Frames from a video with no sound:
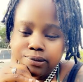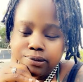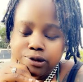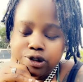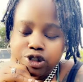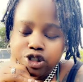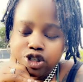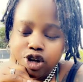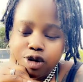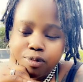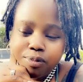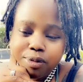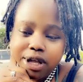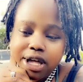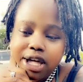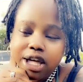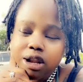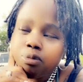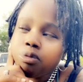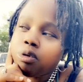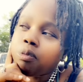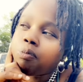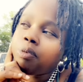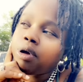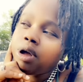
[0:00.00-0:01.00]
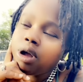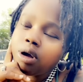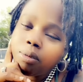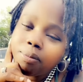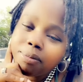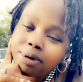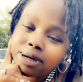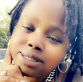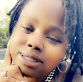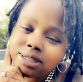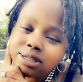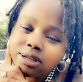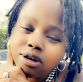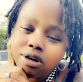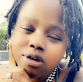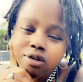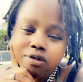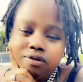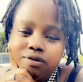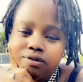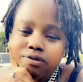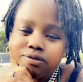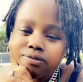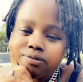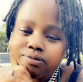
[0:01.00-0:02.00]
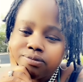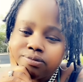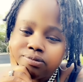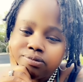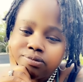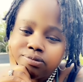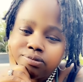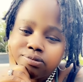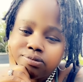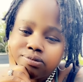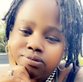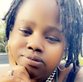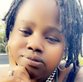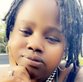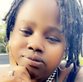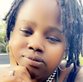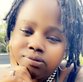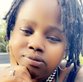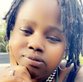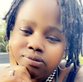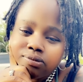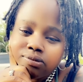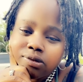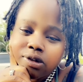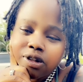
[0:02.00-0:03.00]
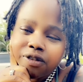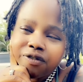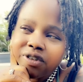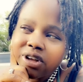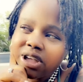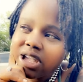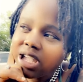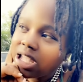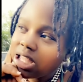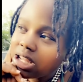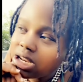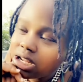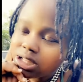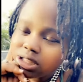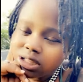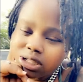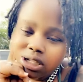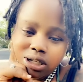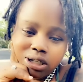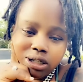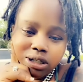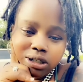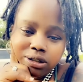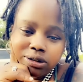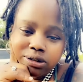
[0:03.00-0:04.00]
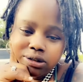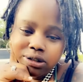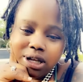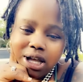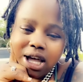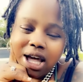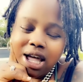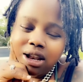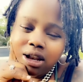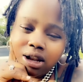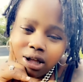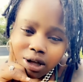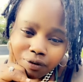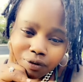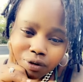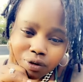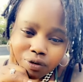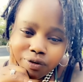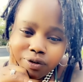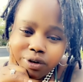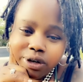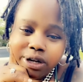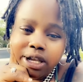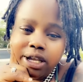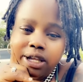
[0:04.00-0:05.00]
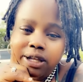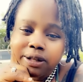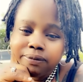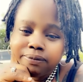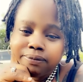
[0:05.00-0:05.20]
Taught me how to prepare myself for anything. I love you for that.